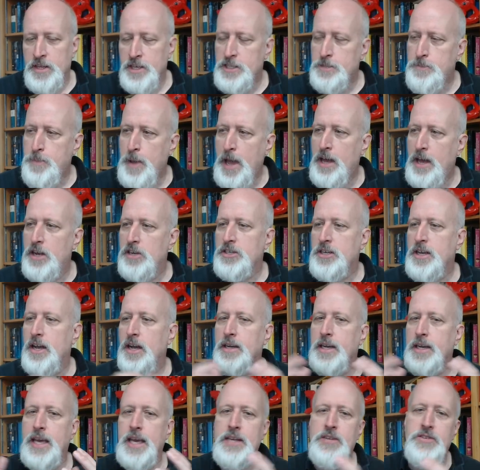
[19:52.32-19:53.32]
Spanish
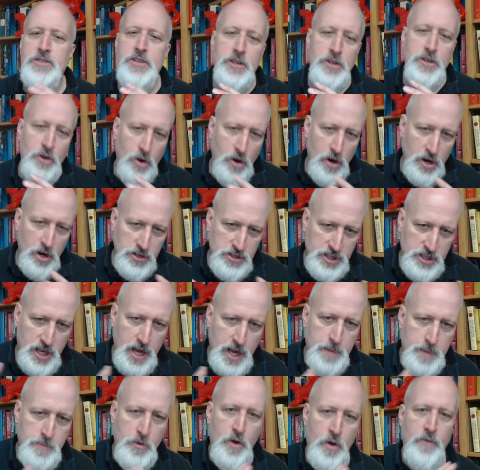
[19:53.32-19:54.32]
conquistadors
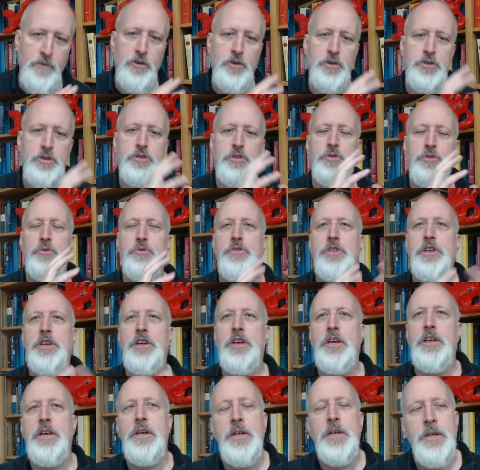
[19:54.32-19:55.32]
come over to
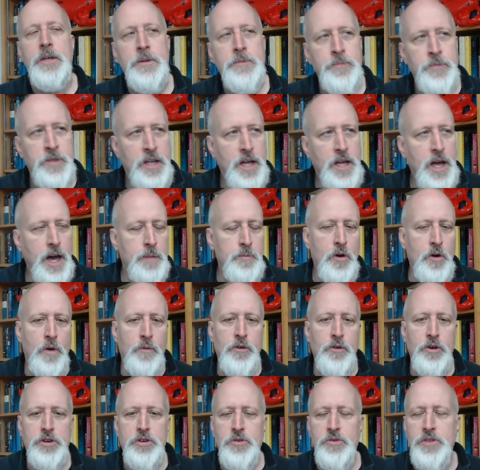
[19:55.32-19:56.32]
the
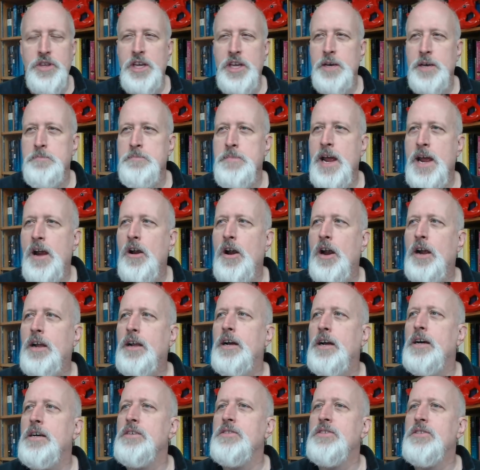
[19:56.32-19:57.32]

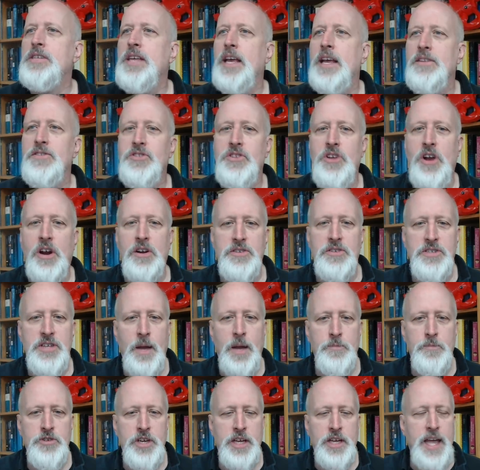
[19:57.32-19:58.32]
Americas and start
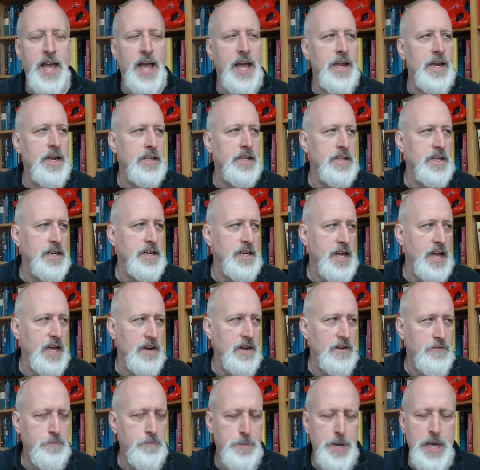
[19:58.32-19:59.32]
subjugating the
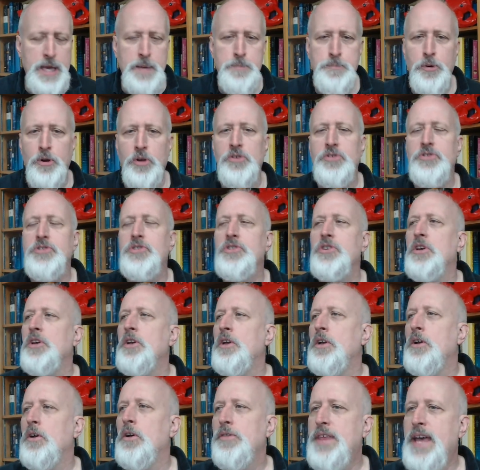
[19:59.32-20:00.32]
native peoples,
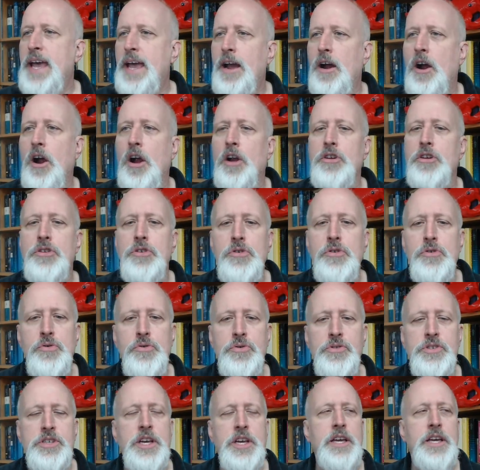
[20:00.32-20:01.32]
they are
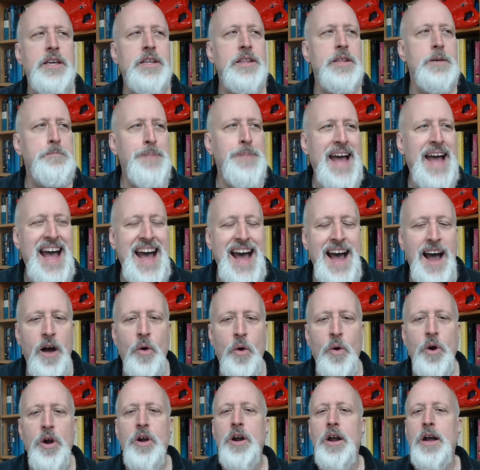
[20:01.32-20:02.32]
using the
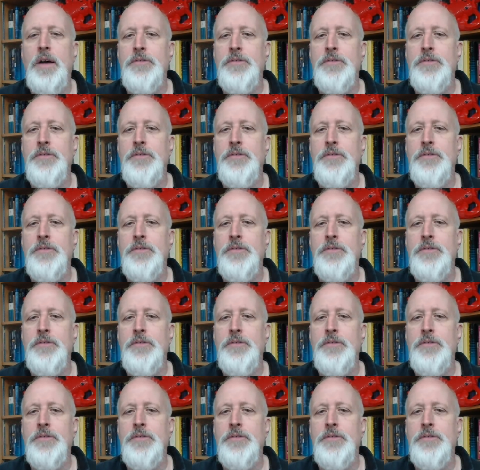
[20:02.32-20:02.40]
power